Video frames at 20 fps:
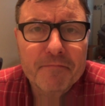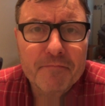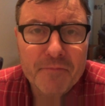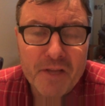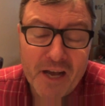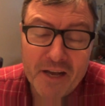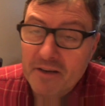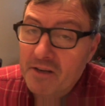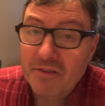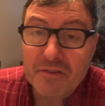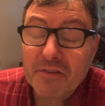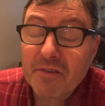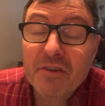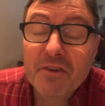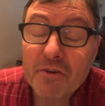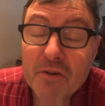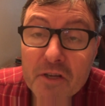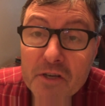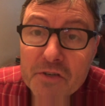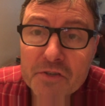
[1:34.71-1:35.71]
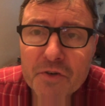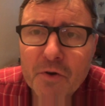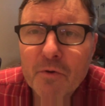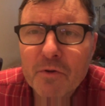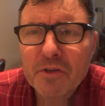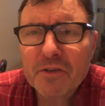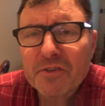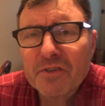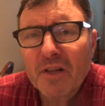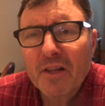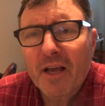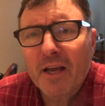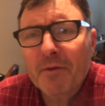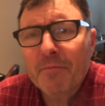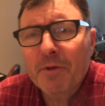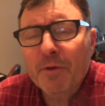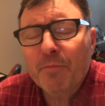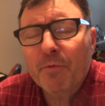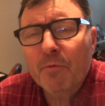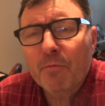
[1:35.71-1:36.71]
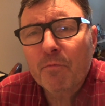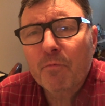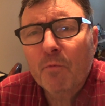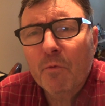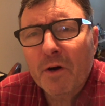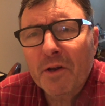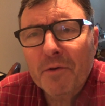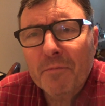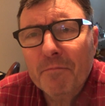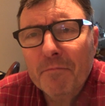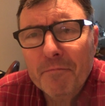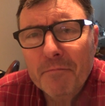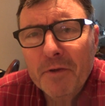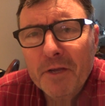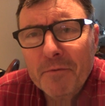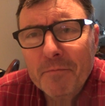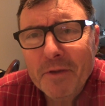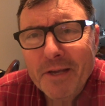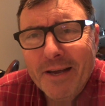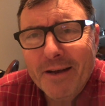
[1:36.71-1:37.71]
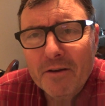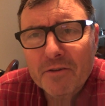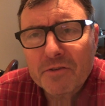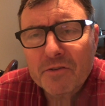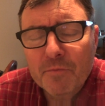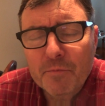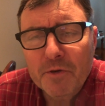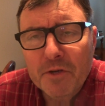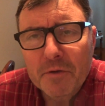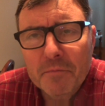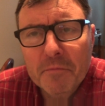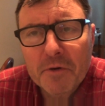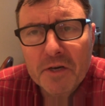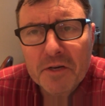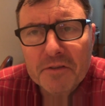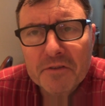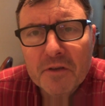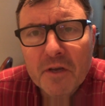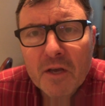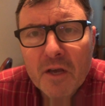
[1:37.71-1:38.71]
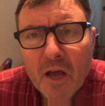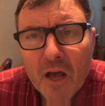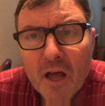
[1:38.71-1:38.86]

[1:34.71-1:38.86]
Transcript: Not nearly as old as a lot of people want to make me out to be, but